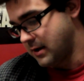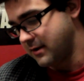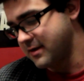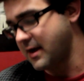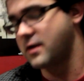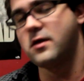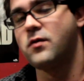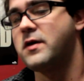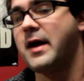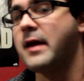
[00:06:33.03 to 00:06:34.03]
This is actually a
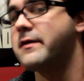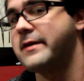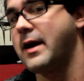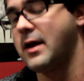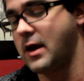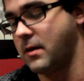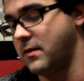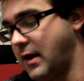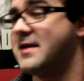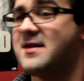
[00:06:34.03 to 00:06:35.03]
really entertaining
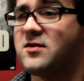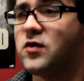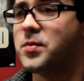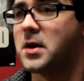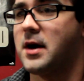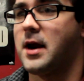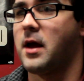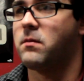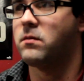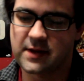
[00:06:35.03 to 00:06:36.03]
game. It's a two-player game.